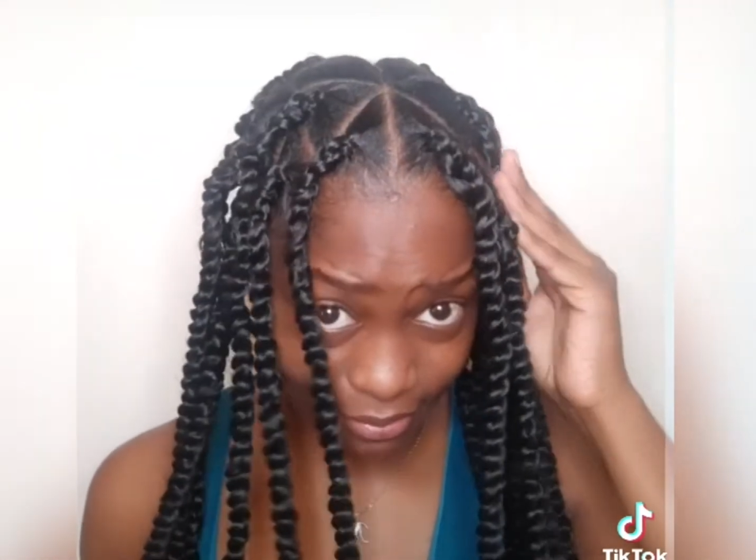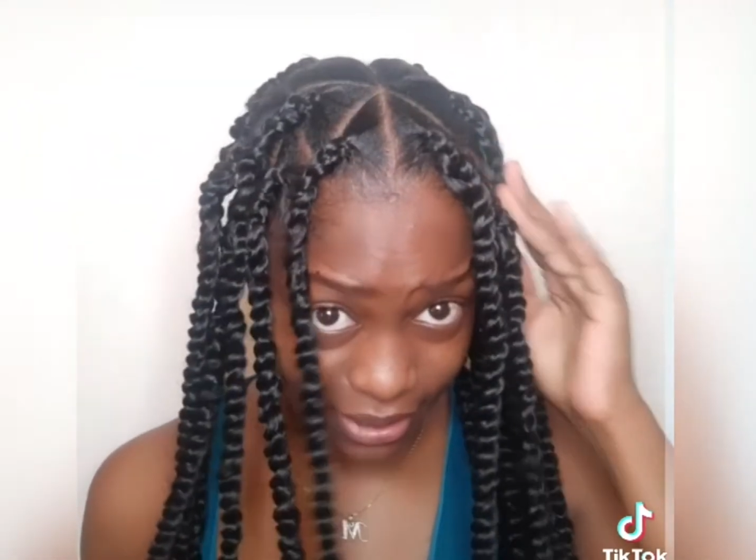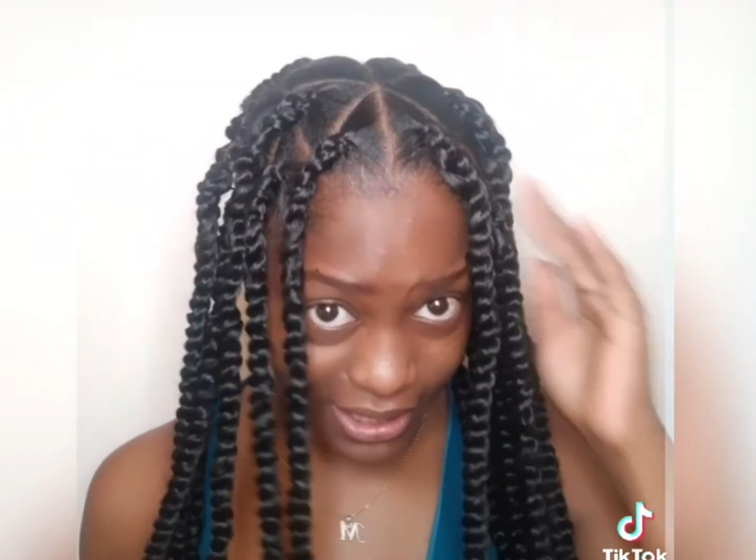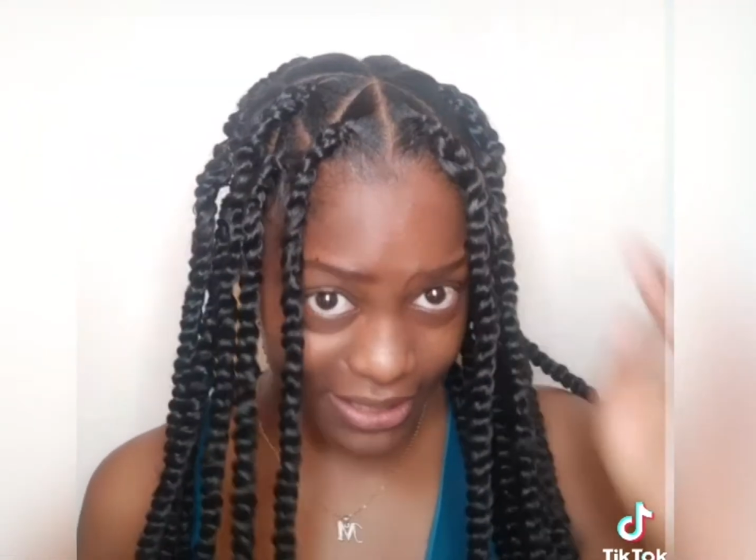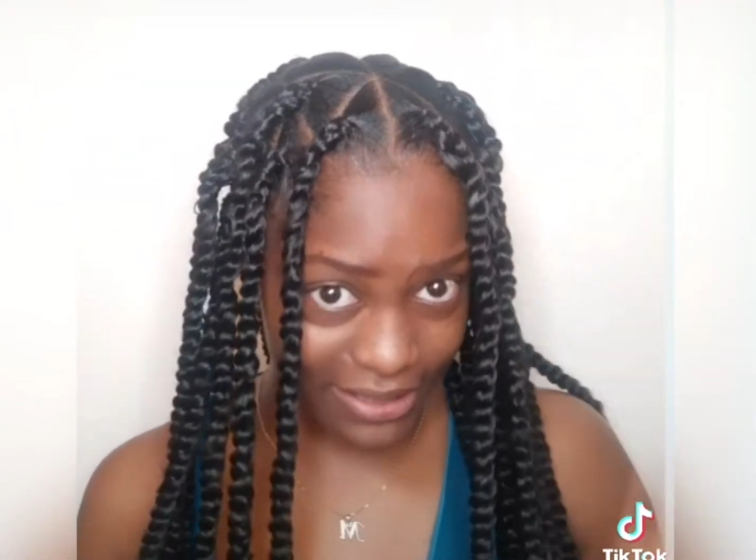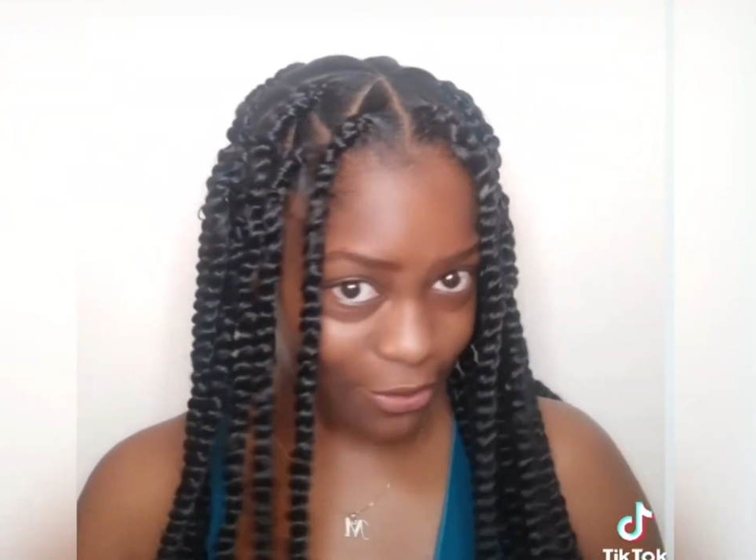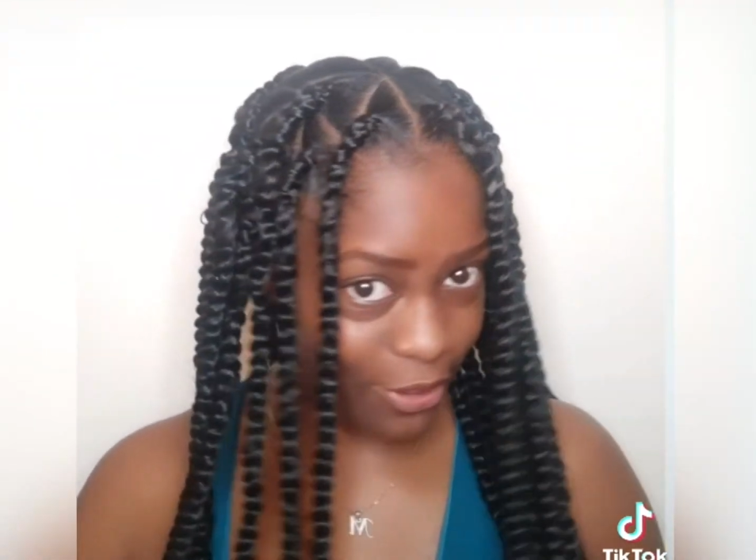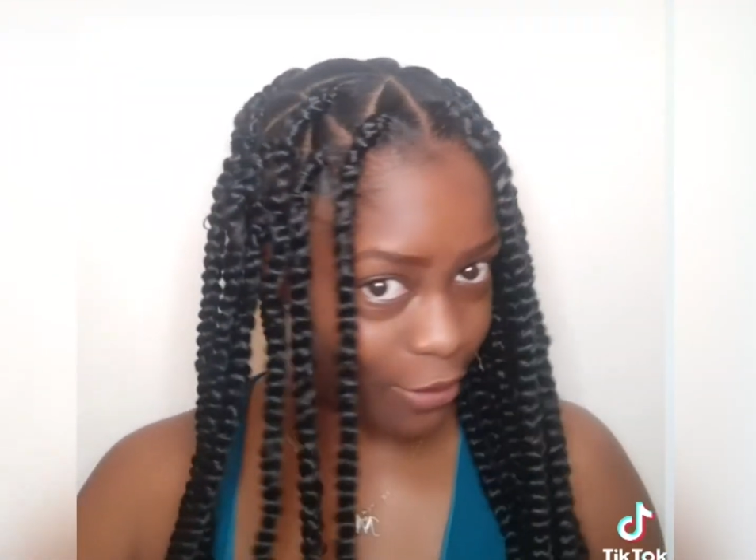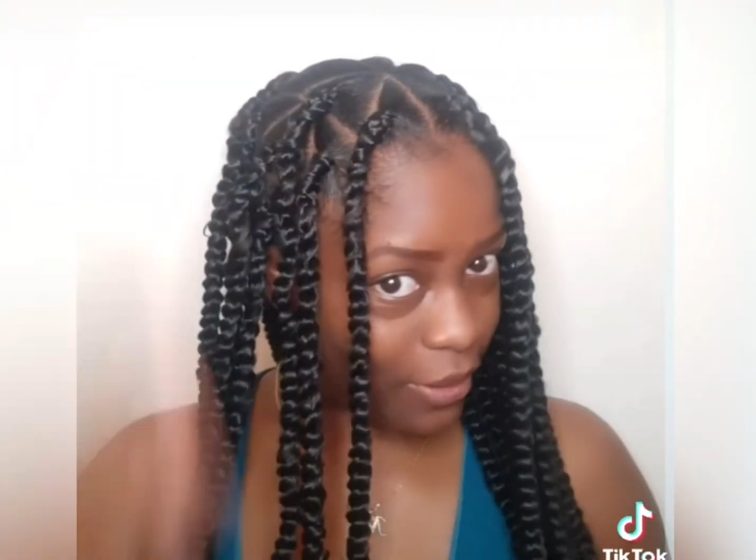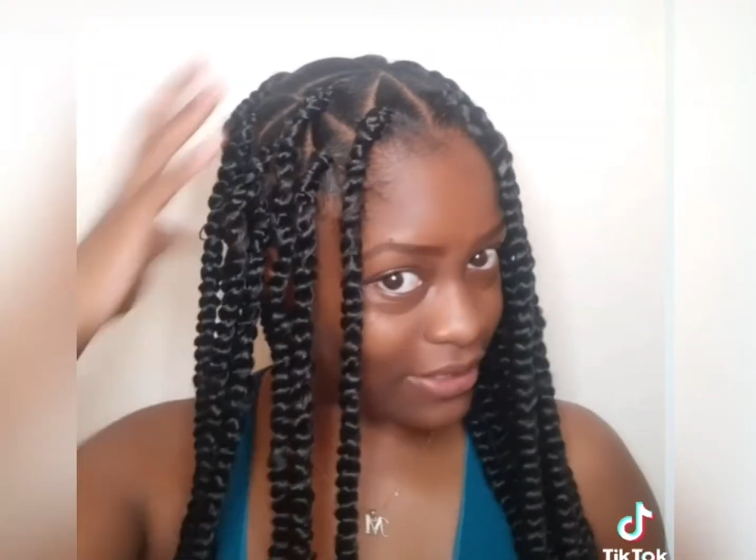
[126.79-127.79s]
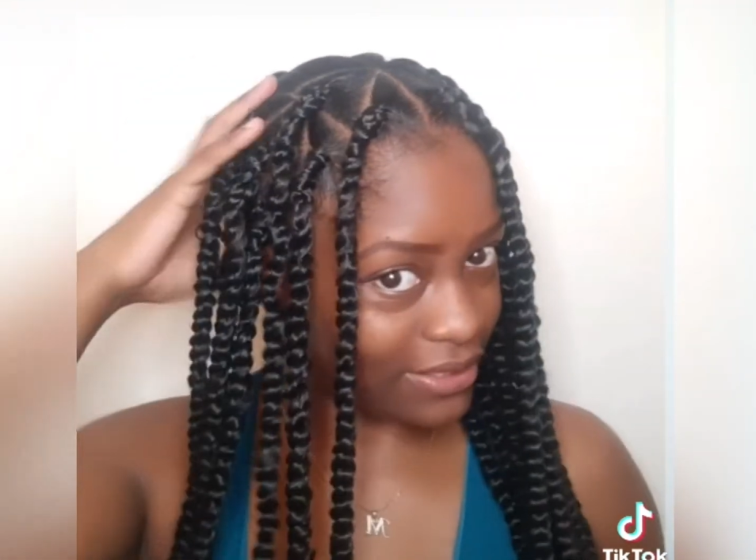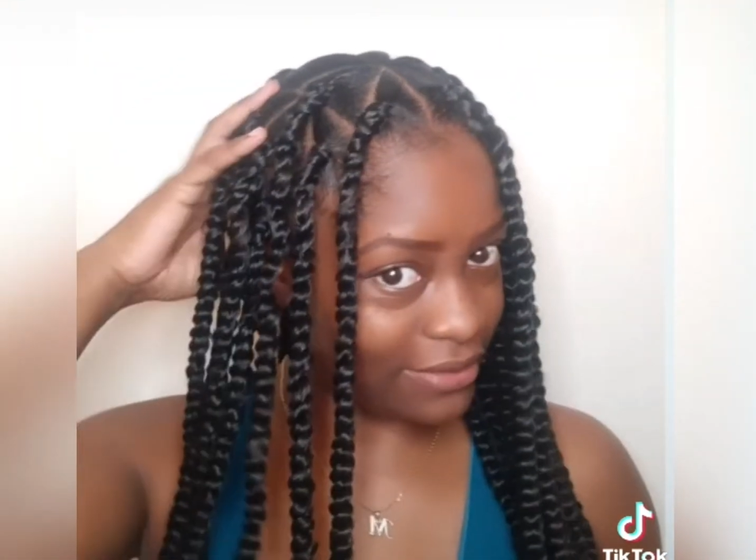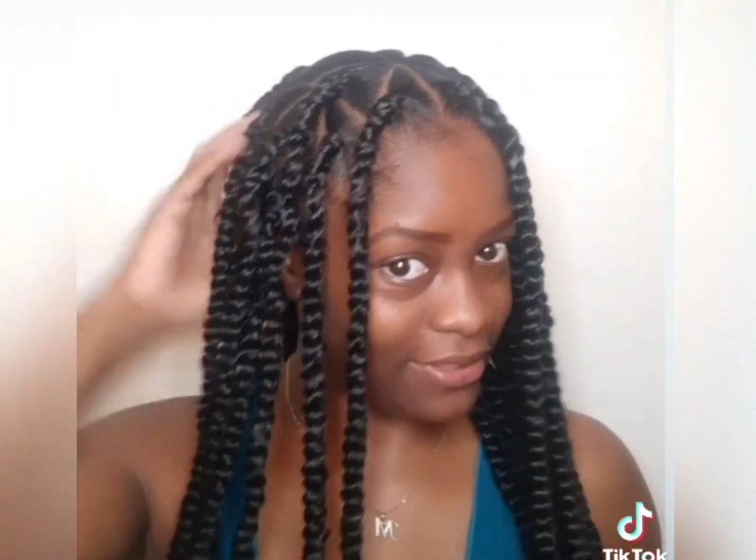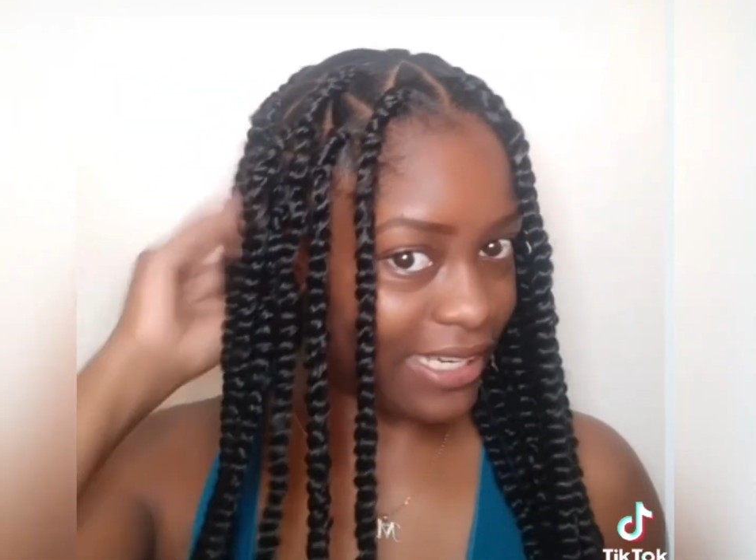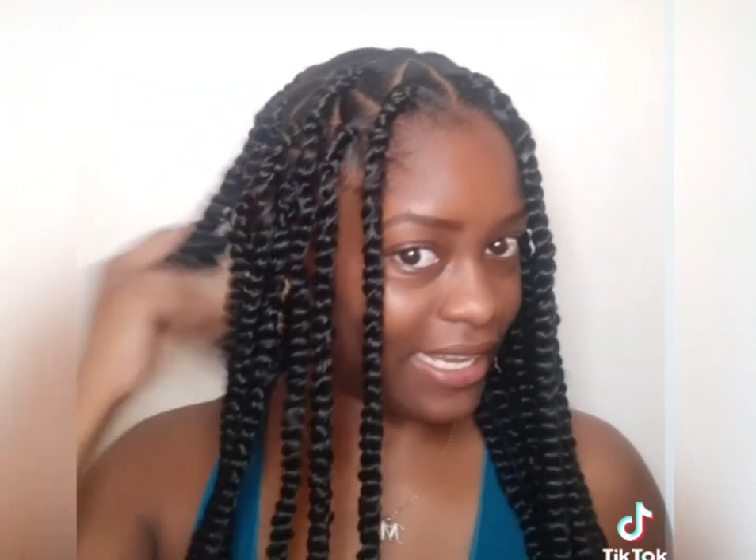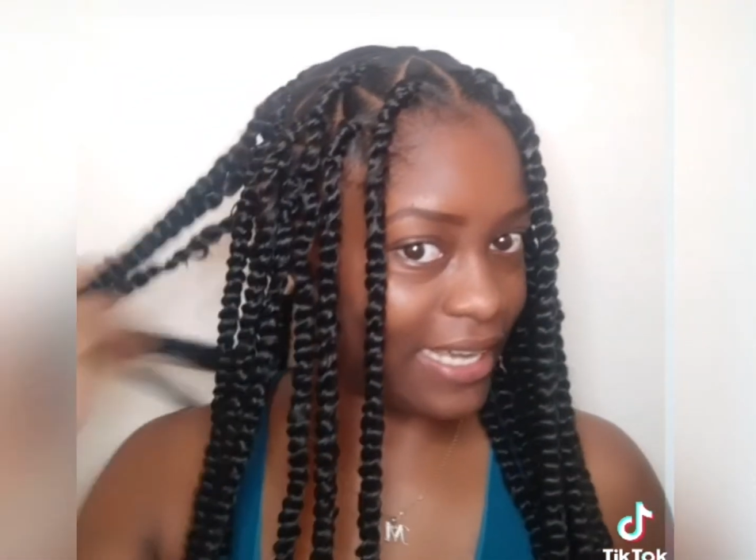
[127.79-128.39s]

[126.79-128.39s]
because I only want it to